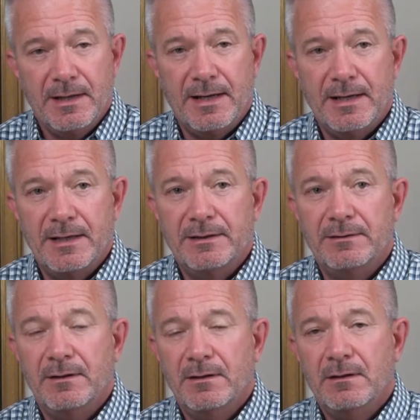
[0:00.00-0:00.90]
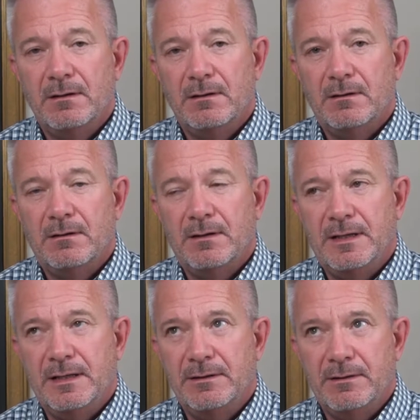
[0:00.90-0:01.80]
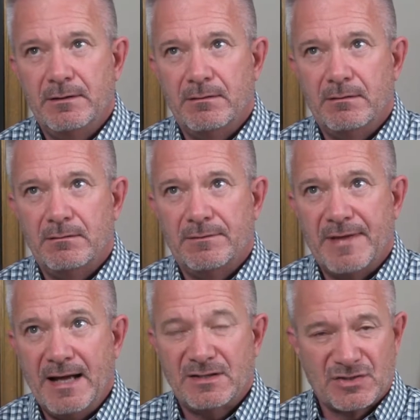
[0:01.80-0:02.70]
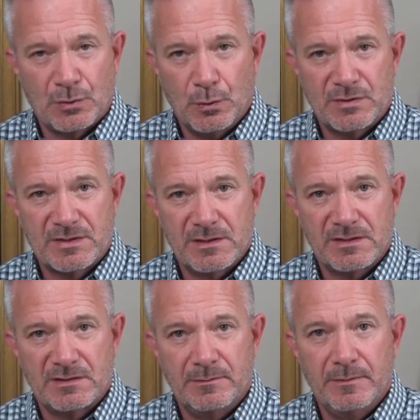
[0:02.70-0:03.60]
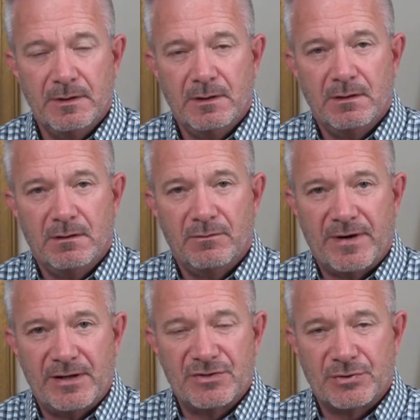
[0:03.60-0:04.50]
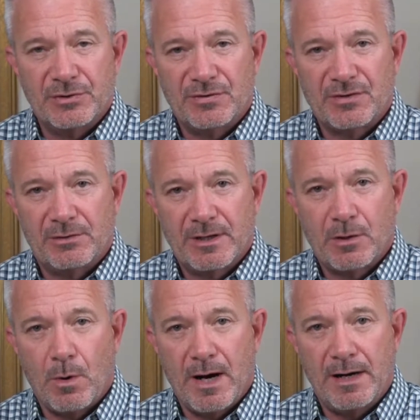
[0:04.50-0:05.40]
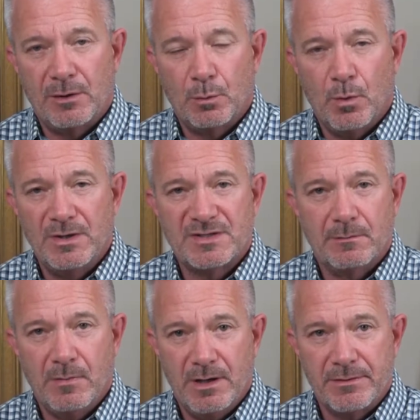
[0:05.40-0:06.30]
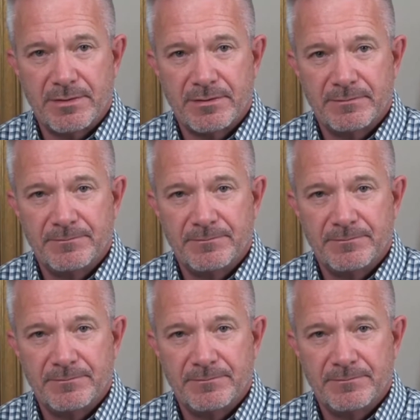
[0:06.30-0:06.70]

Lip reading: And in that school system, fire drills are required once a month.